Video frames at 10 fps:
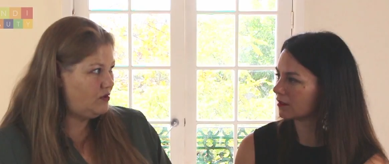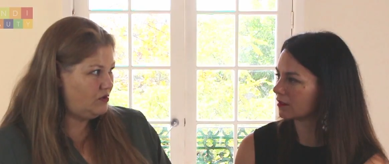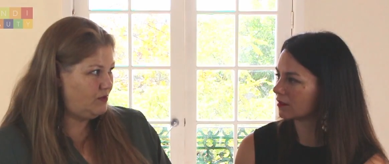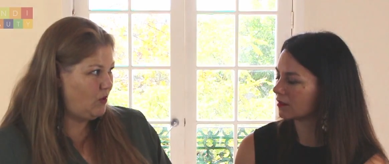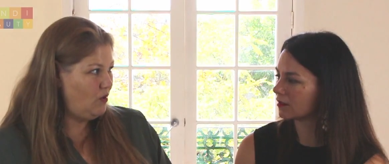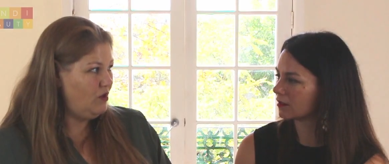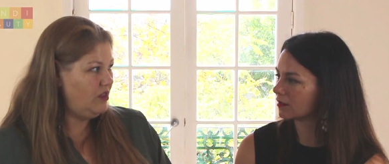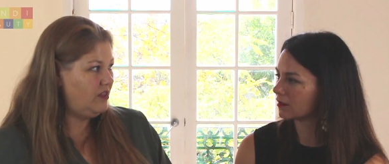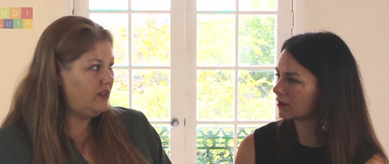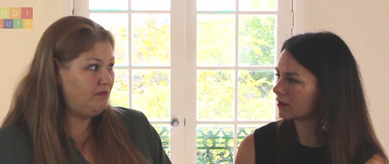
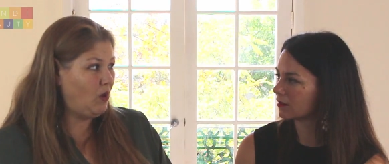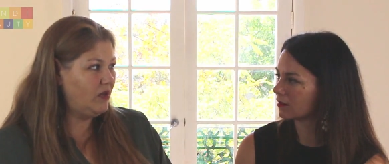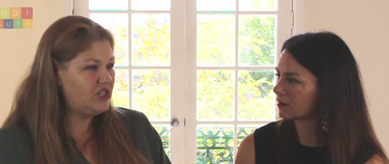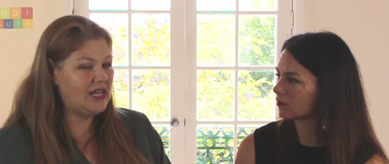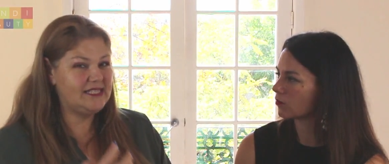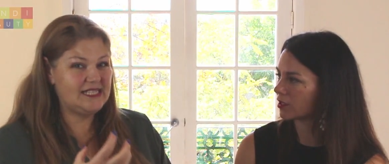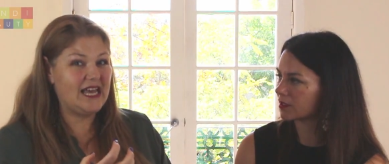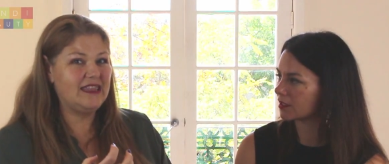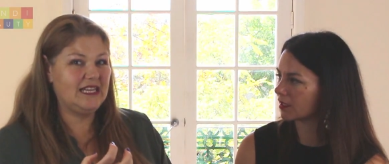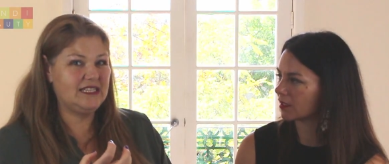Speaker 1: smooth, the polish has
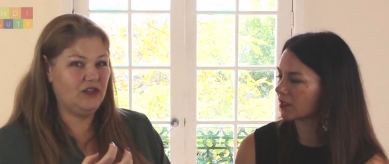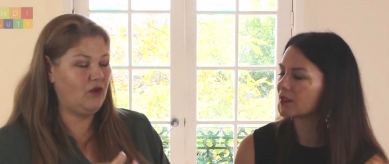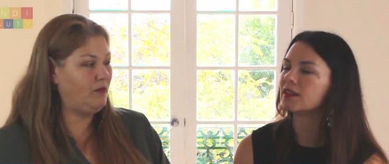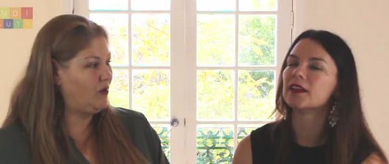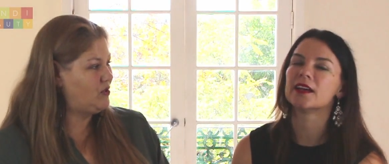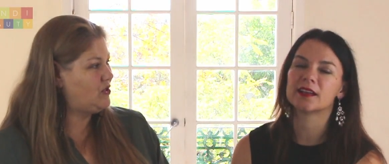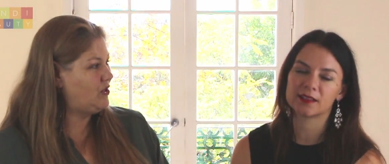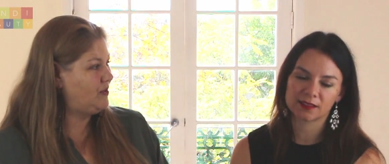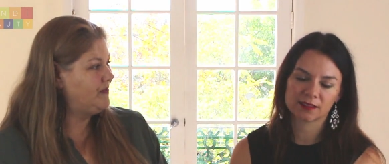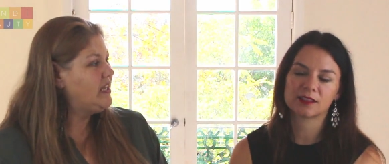nothing to grip
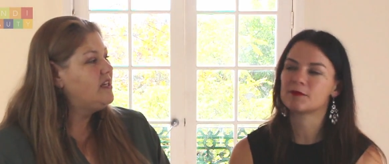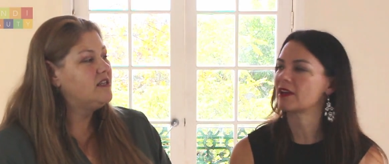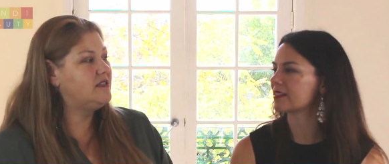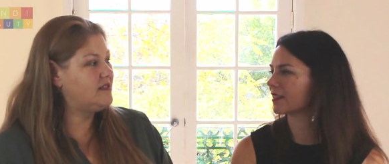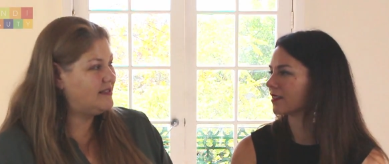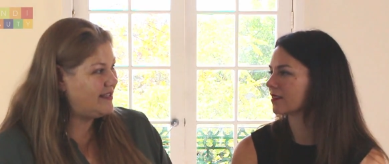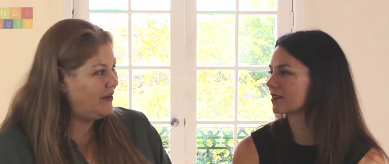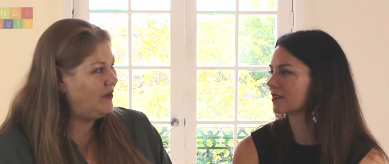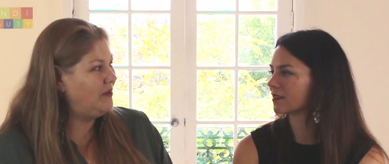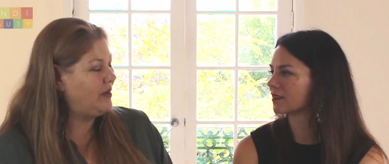onto. That makes sense.
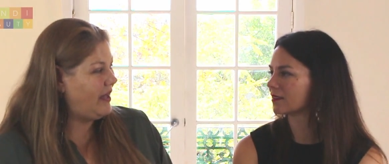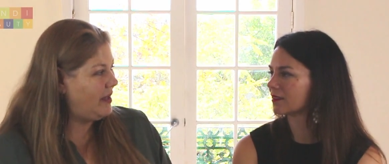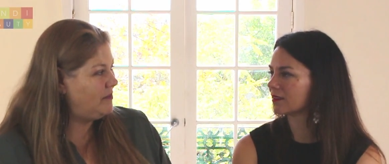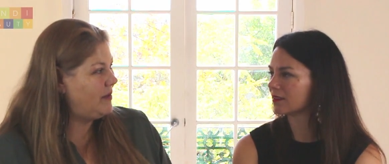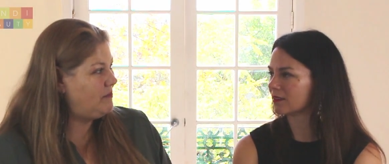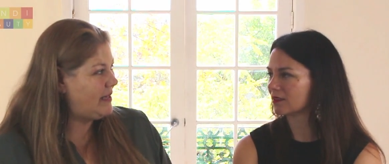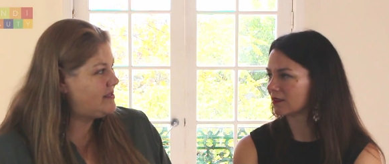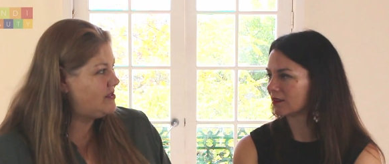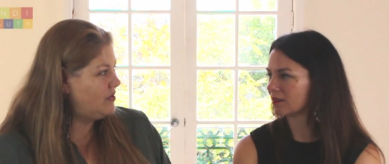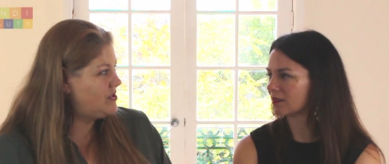So
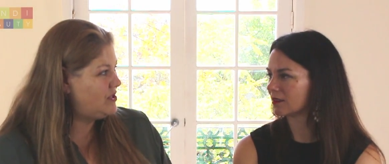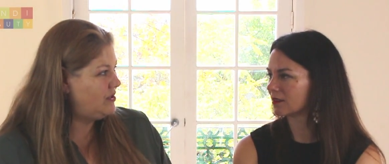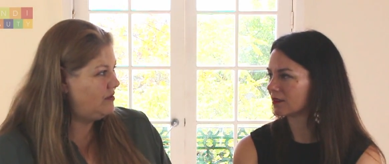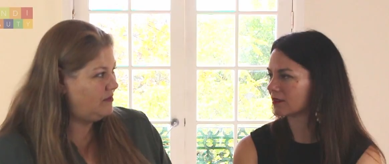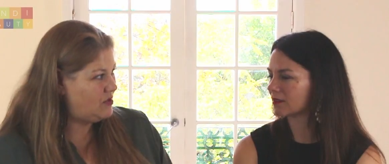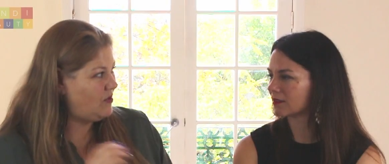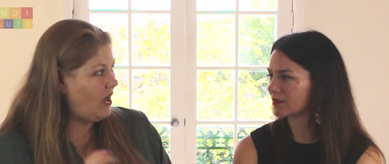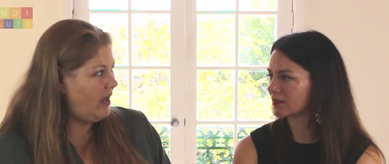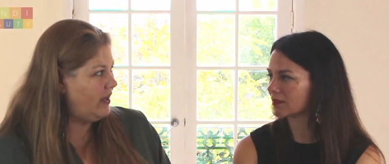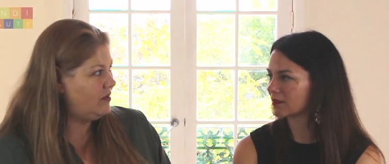best not to do a
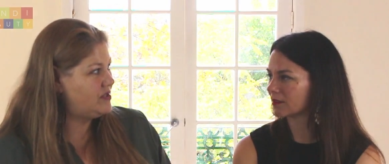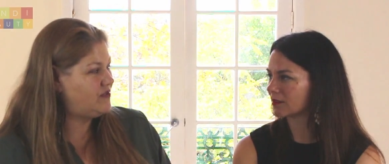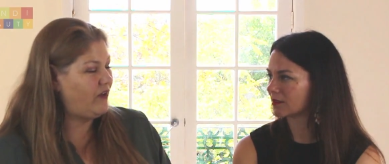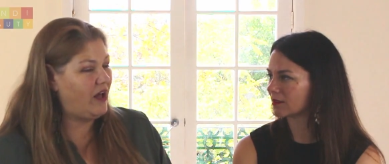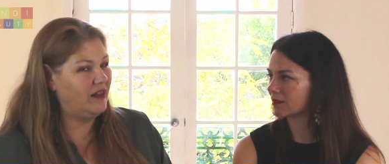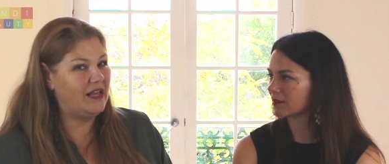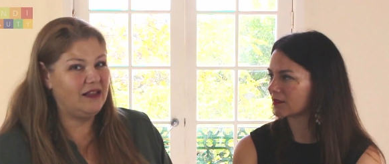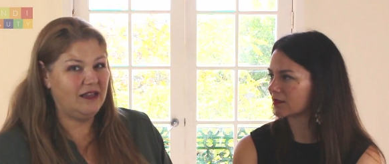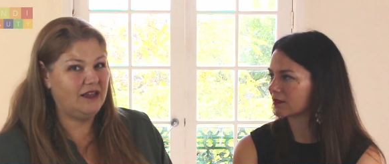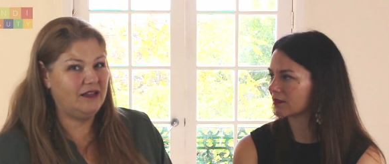high gloss
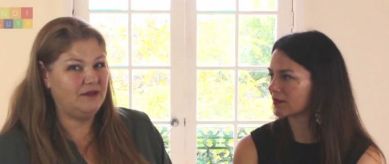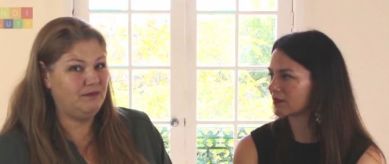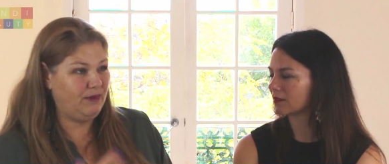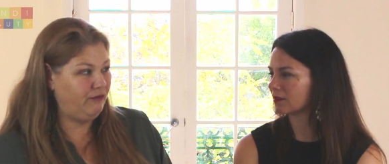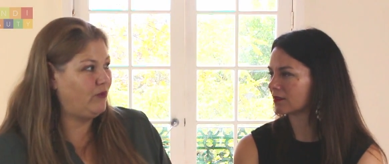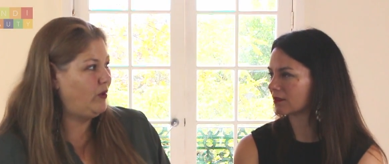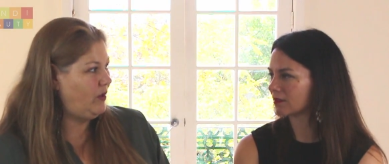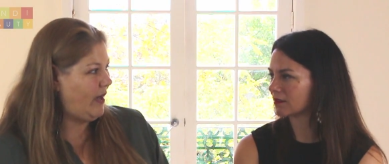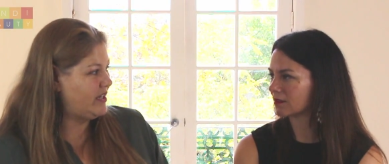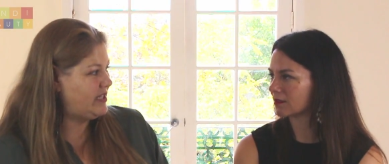file before
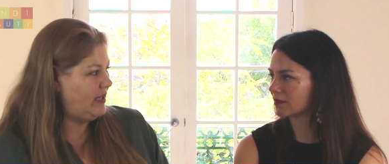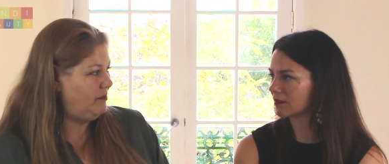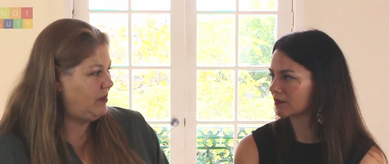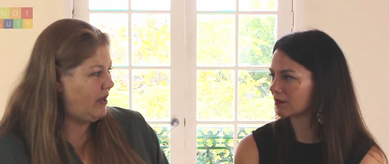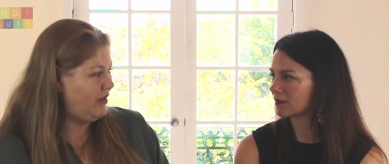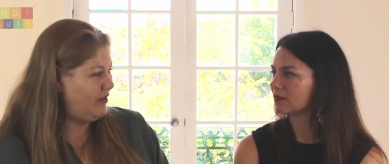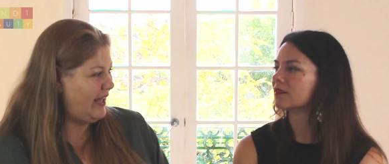you actually apply your